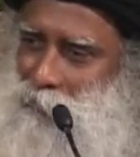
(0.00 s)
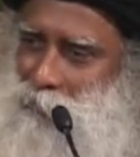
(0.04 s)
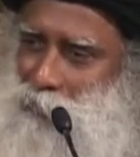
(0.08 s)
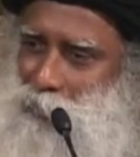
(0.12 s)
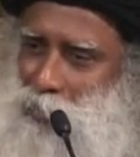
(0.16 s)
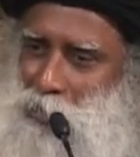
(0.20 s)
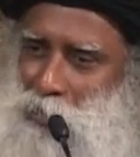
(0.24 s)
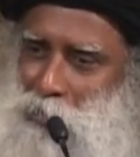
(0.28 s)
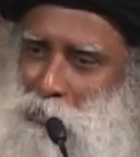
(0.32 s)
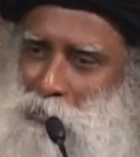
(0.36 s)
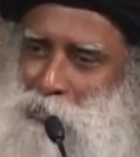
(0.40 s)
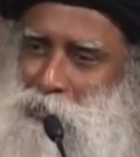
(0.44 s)

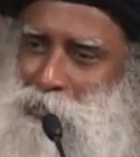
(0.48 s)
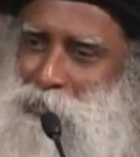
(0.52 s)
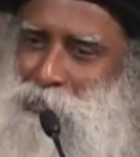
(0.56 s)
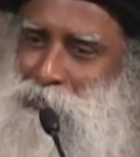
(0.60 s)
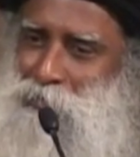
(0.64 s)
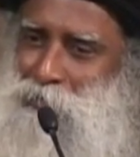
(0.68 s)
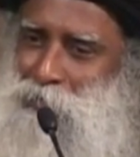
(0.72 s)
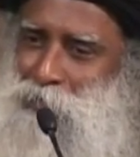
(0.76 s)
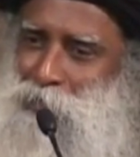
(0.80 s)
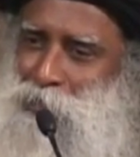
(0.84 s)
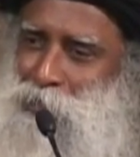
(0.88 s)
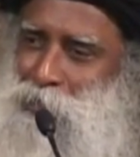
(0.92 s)
There's a
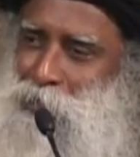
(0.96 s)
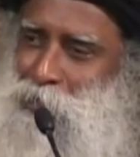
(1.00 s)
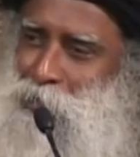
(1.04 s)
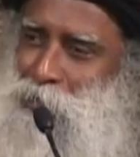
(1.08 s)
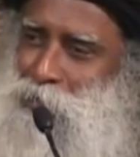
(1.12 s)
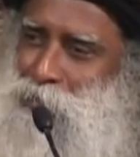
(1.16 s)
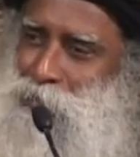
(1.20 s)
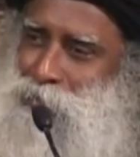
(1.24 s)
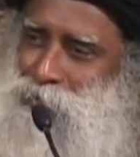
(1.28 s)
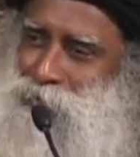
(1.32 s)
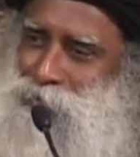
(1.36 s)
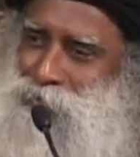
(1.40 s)
beautiful
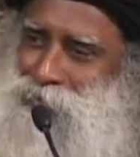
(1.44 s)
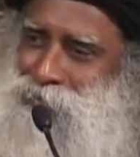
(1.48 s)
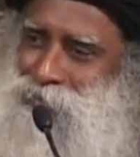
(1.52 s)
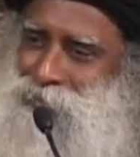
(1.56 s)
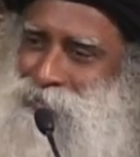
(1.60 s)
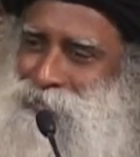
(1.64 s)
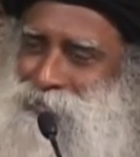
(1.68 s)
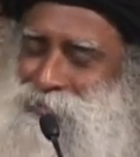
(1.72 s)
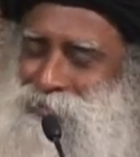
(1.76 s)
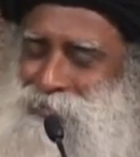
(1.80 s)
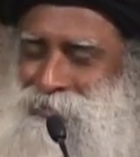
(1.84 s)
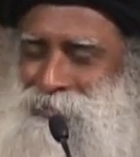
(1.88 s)
song
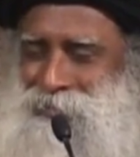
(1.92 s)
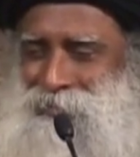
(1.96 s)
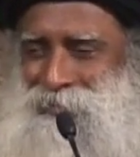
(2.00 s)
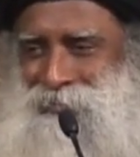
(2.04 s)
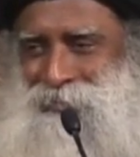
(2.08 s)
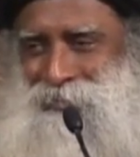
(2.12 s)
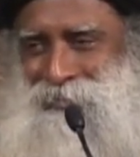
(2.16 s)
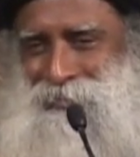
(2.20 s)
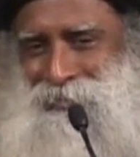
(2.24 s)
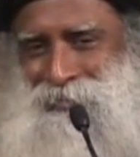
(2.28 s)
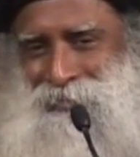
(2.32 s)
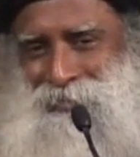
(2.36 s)

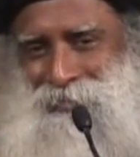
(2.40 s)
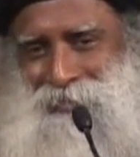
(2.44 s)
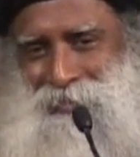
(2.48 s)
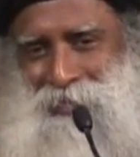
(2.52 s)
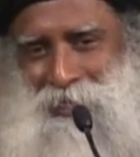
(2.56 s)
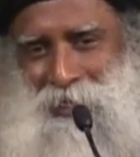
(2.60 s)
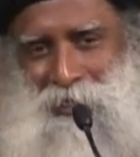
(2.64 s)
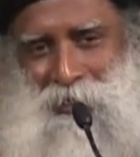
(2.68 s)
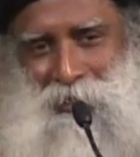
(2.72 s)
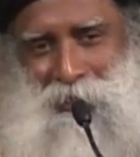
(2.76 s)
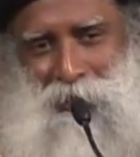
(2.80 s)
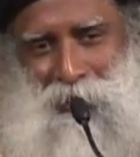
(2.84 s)
in